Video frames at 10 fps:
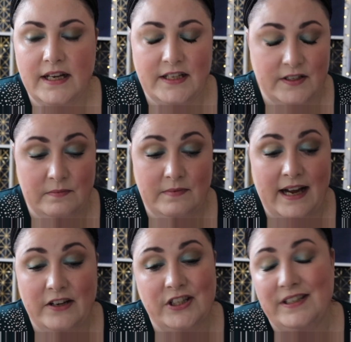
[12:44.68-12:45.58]
it doesn't
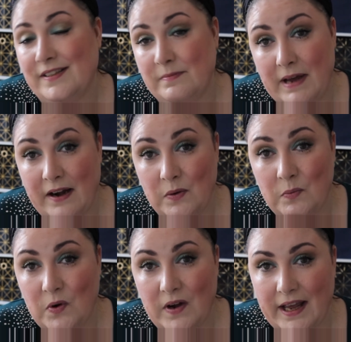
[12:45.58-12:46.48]
matter
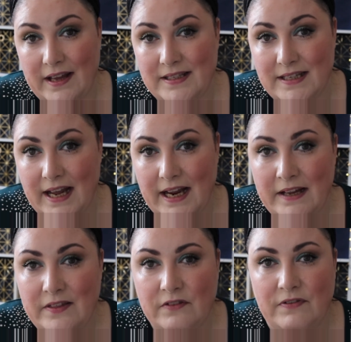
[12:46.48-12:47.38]
what I get today.
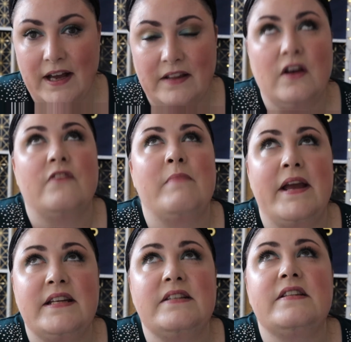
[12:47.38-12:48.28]
The fact that I've
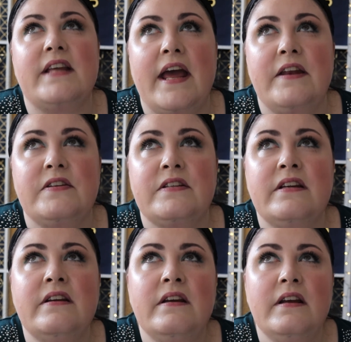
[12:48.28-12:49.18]
made it to the end,
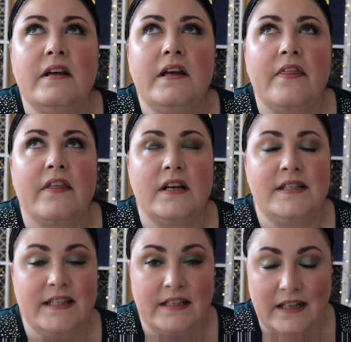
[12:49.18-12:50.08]
that I
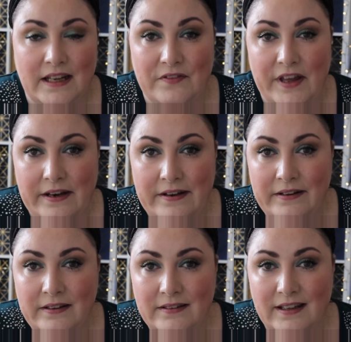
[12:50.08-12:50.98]
didn't give in,
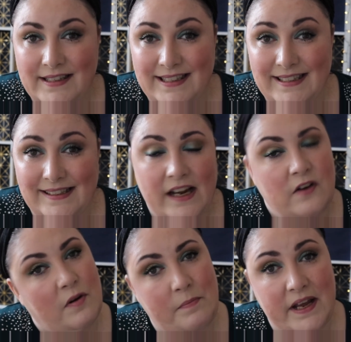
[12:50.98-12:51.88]
that I didn't say
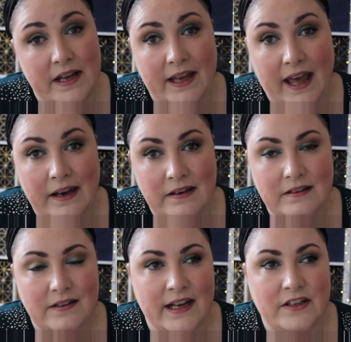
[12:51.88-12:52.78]
I'll repeat again
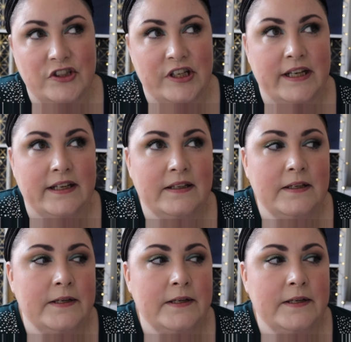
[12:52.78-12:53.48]
next year.